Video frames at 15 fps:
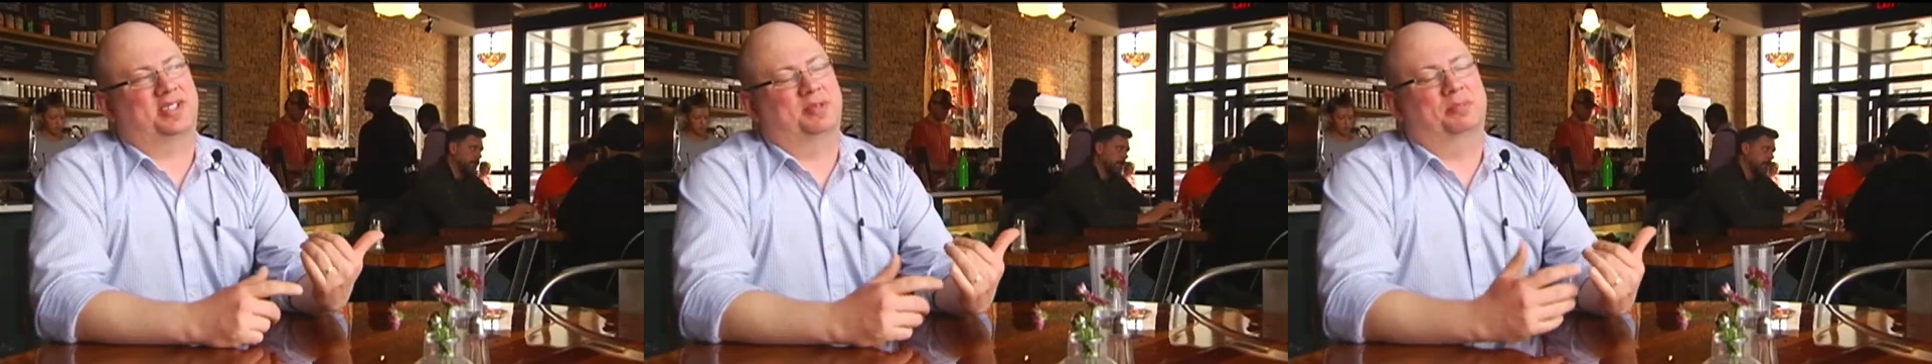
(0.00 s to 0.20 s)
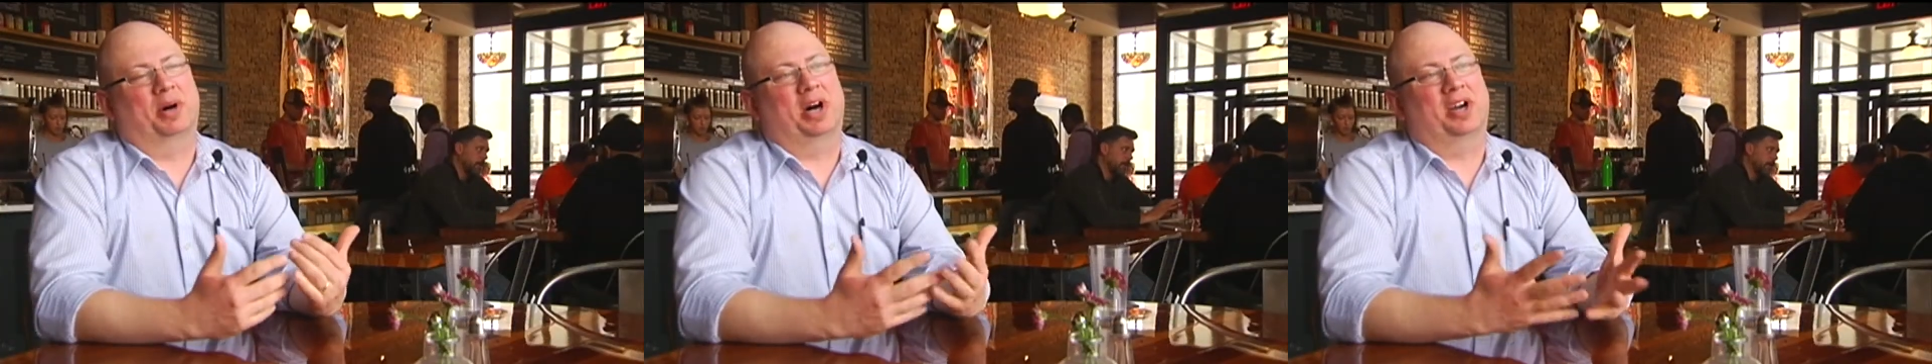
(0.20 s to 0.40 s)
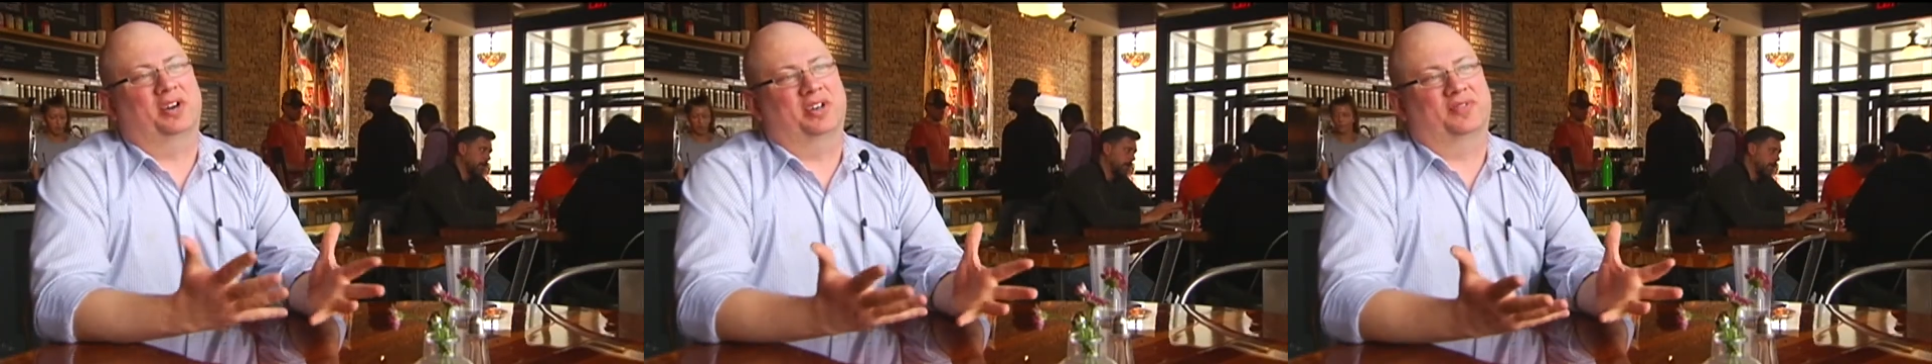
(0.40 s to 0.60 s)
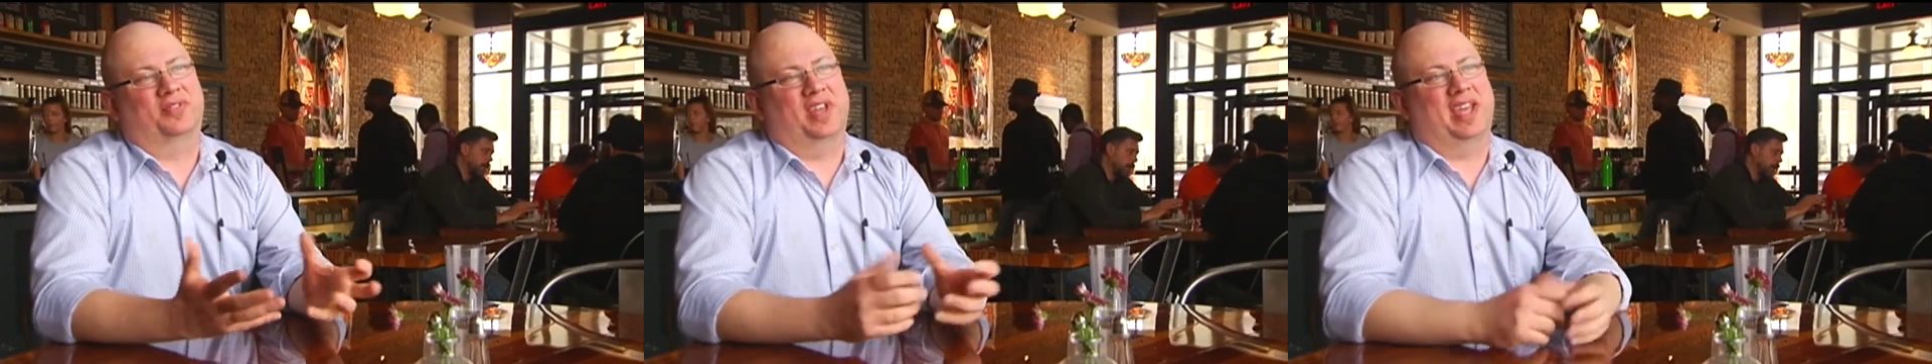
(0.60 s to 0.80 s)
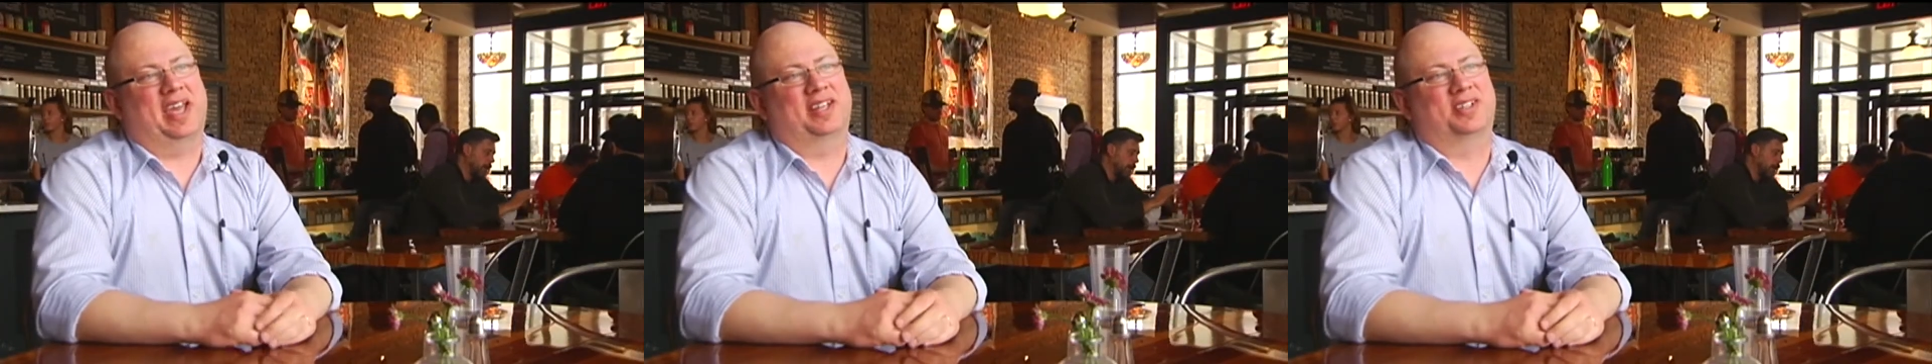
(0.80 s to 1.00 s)
the bar if
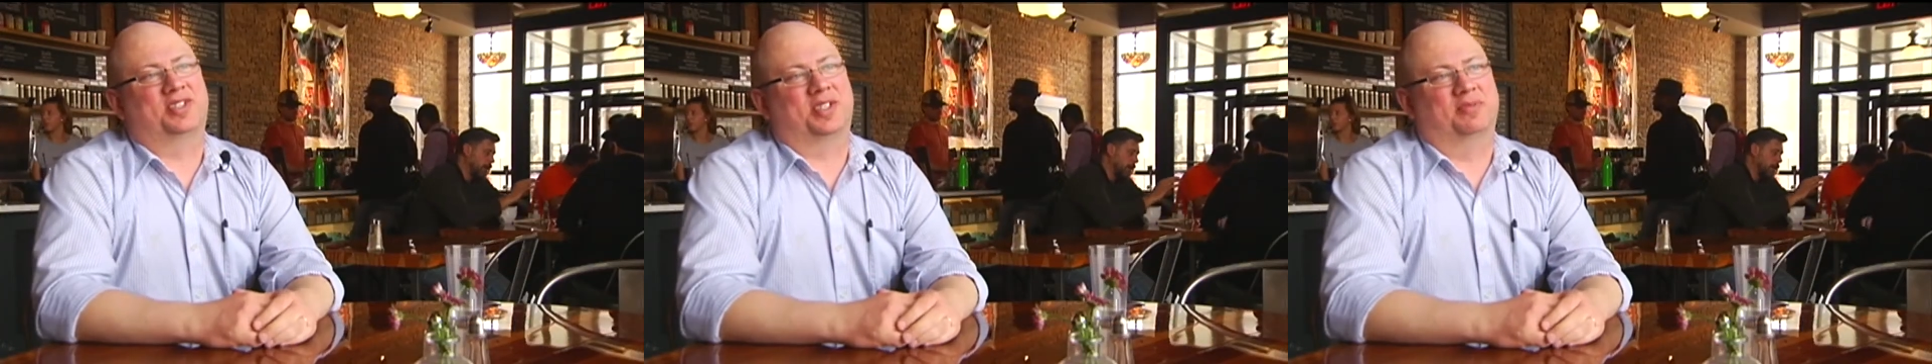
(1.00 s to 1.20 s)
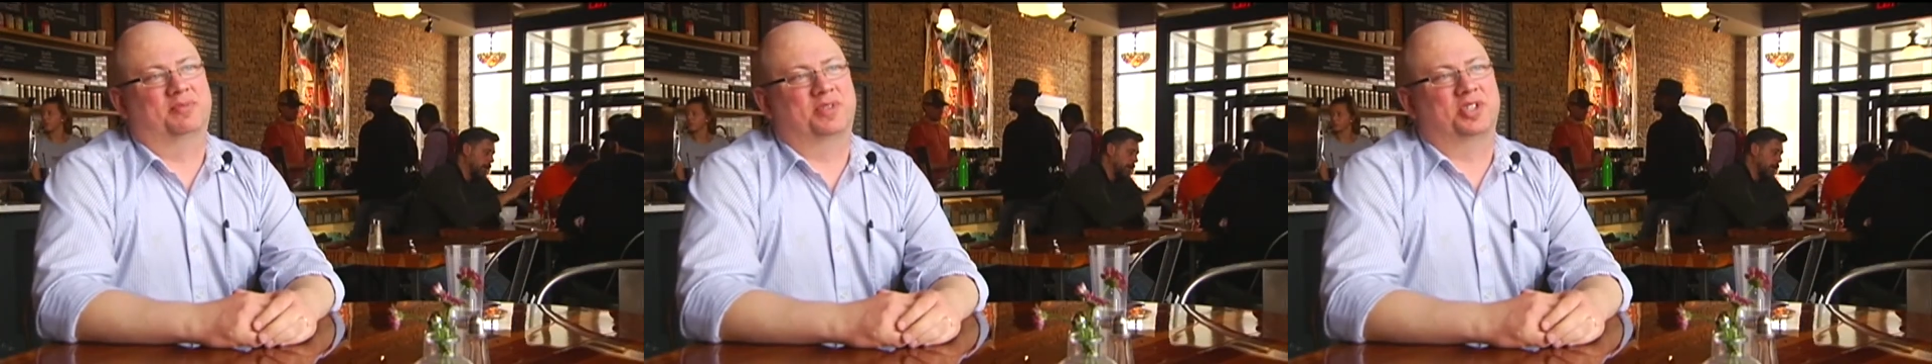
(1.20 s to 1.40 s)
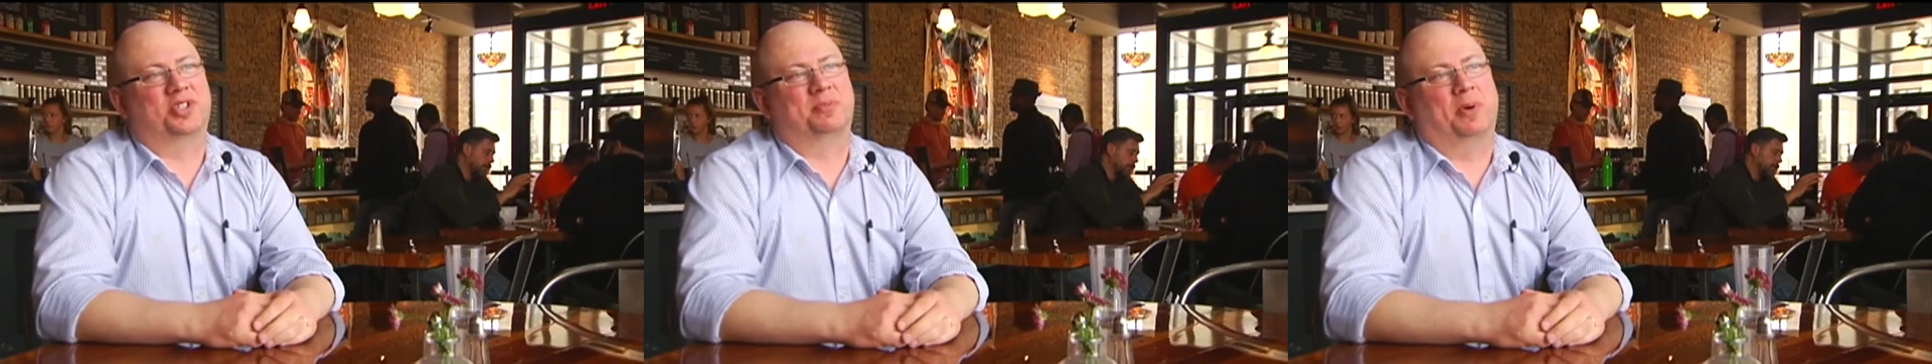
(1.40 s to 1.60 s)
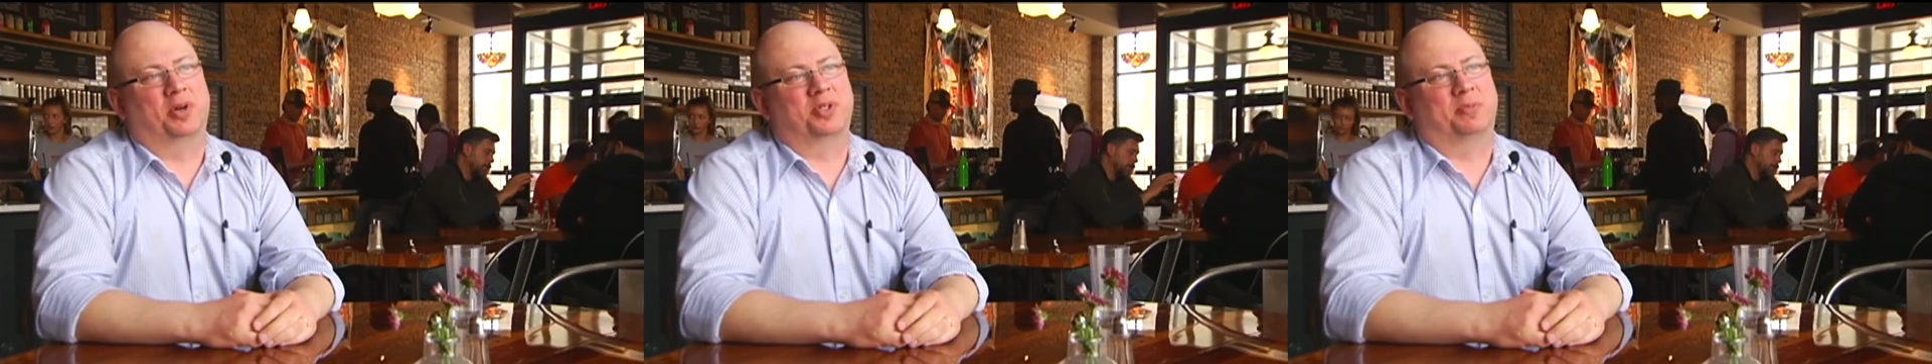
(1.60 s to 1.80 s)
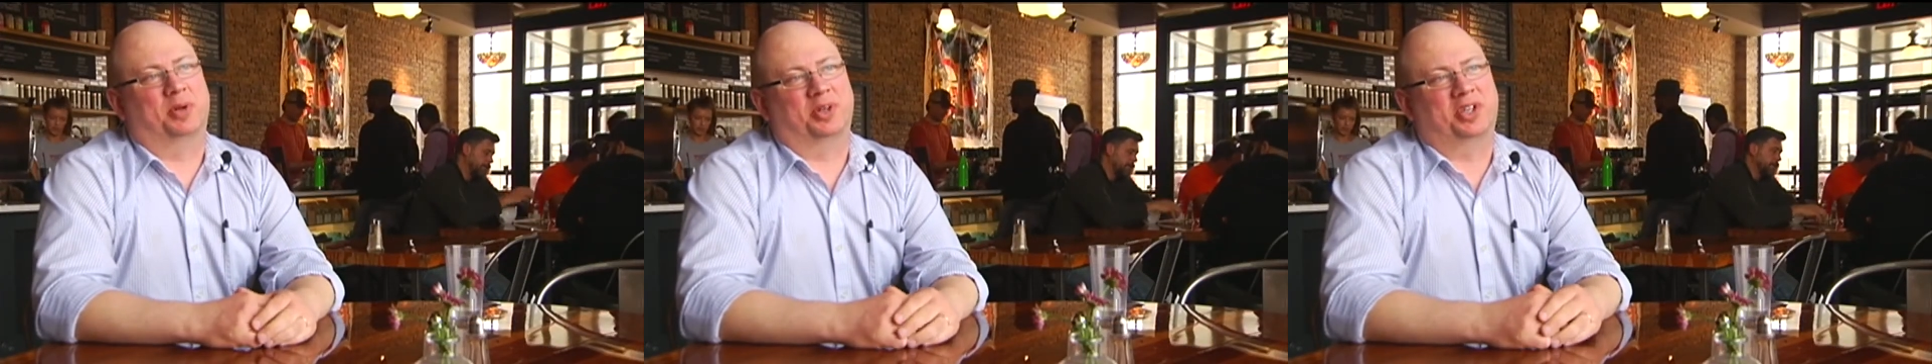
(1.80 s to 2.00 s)
they had some
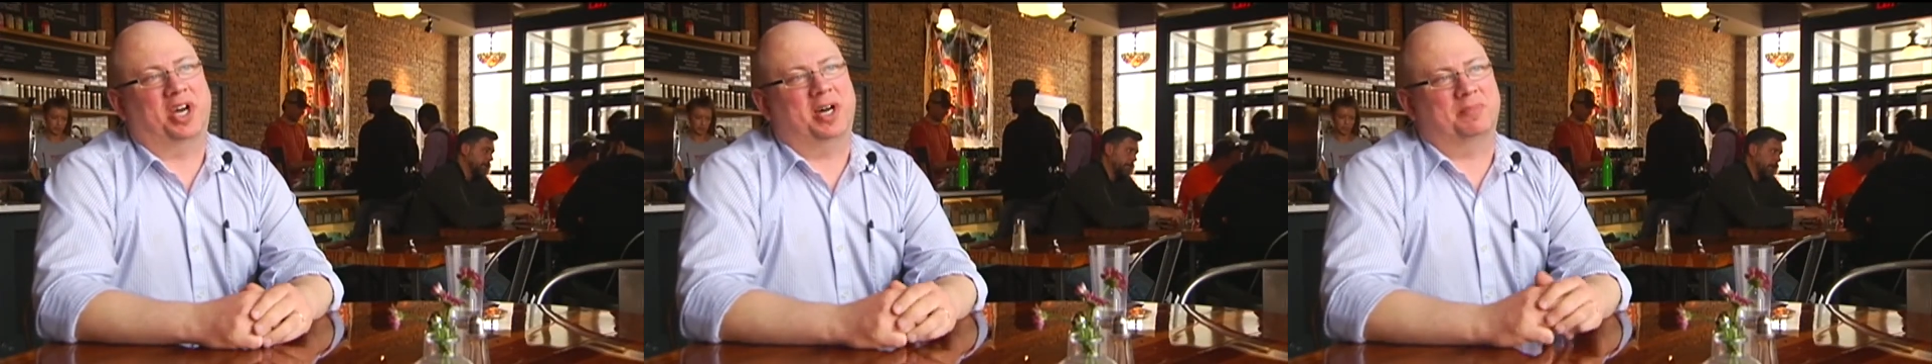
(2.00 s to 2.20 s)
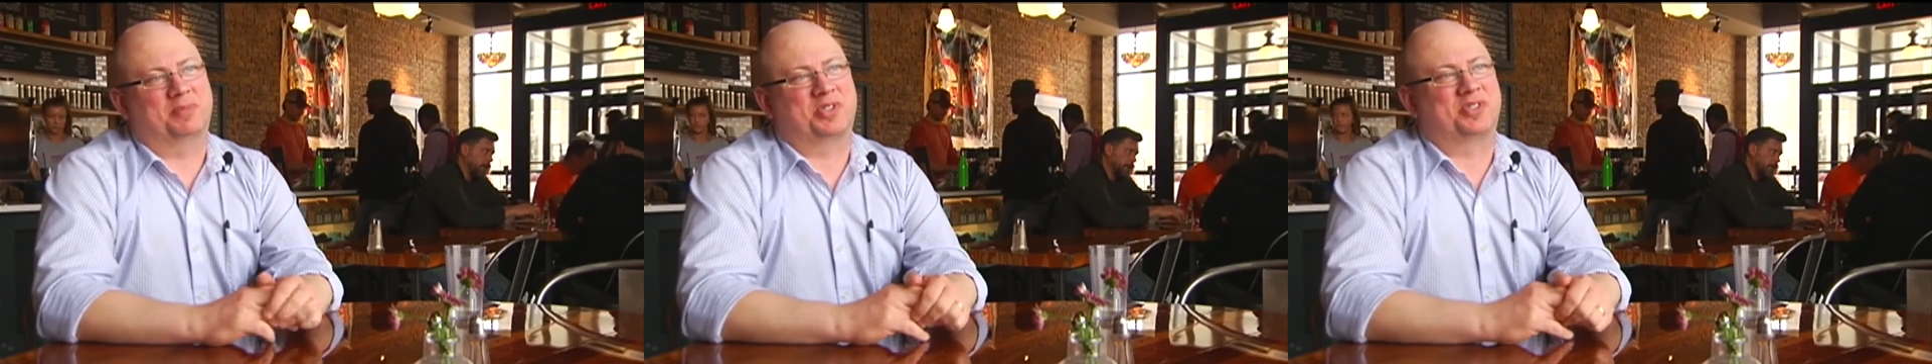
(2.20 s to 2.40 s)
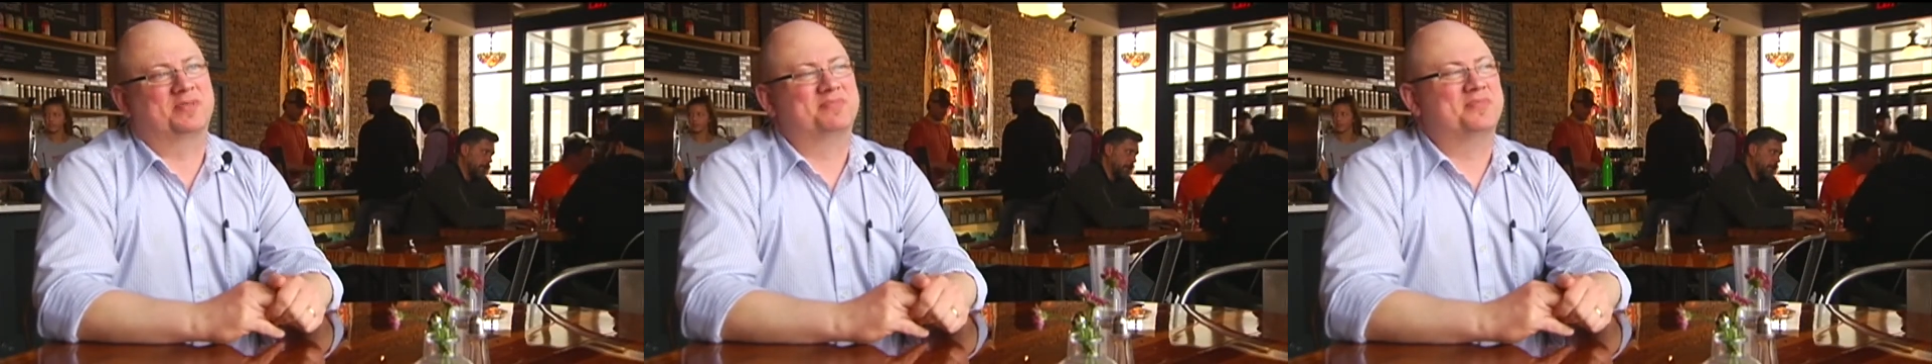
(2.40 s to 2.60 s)
disposable cups,